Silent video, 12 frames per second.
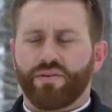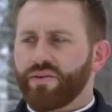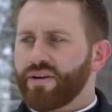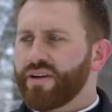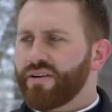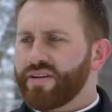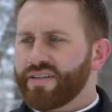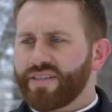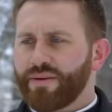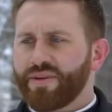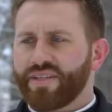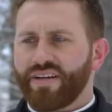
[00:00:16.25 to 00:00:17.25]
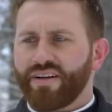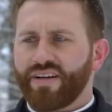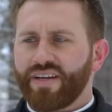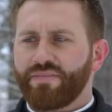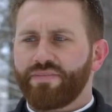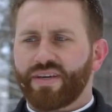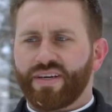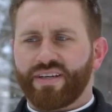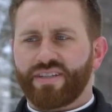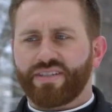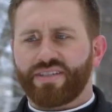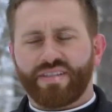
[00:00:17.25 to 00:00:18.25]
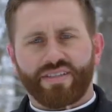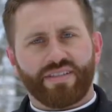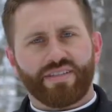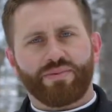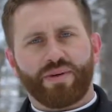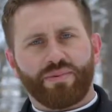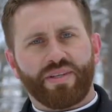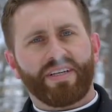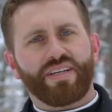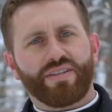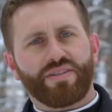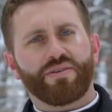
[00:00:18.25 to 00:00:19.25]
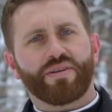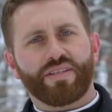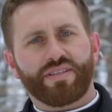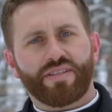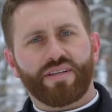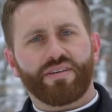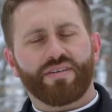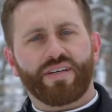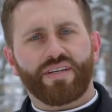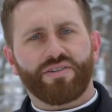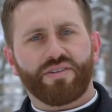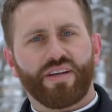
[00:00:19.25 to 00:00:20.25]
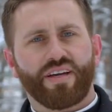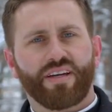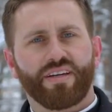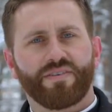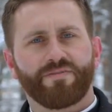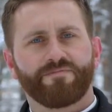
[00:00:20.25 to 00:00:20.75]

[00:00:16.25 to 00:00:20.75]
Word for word: We're here in a cemetery because this is what we need to consider each day.